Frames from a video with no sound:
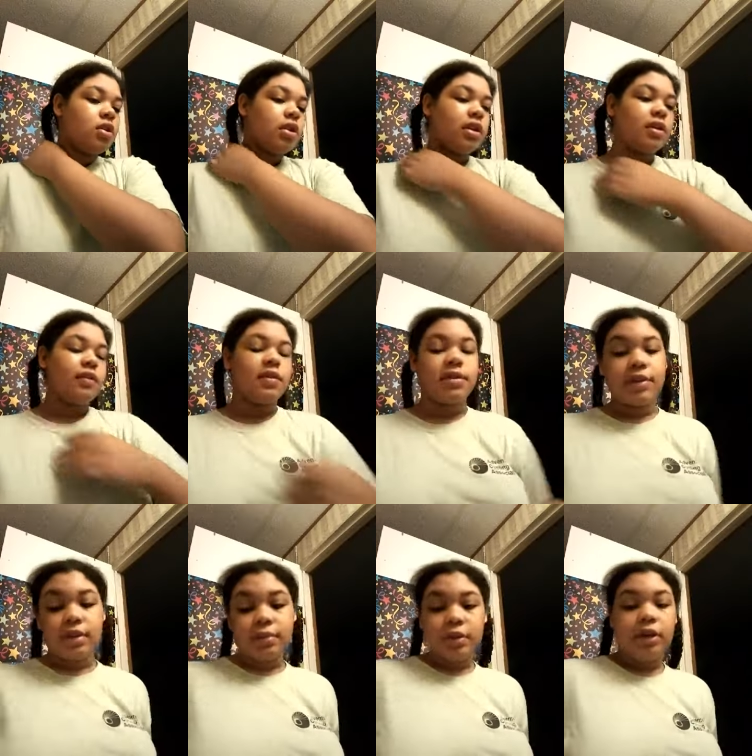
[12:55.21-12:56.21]
like if you
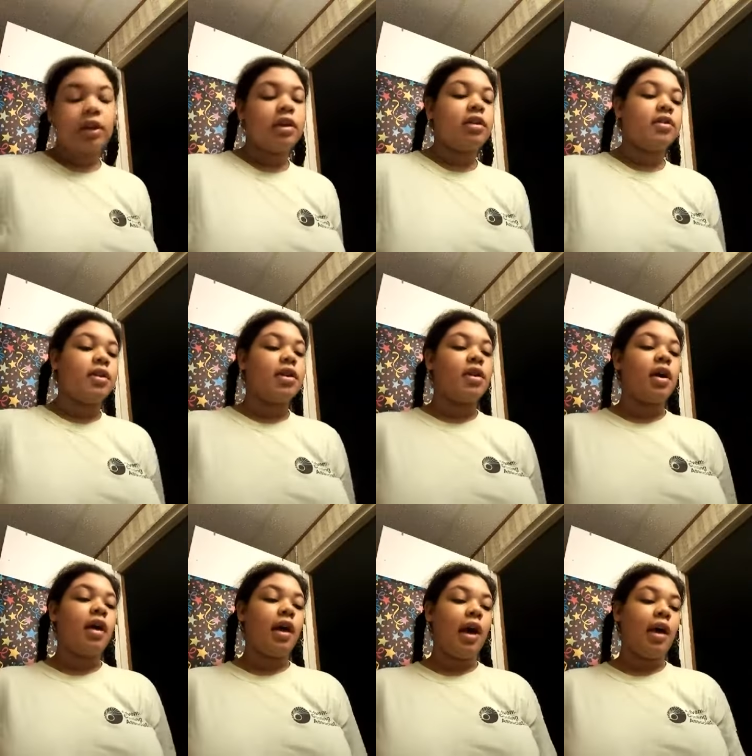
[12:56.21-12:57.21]
see me, you,
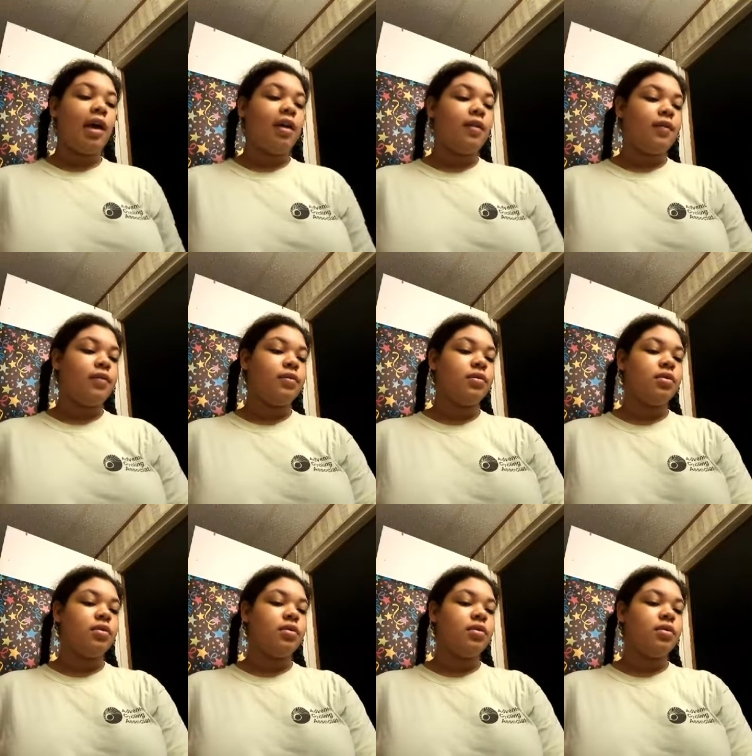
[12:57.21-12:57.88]
I have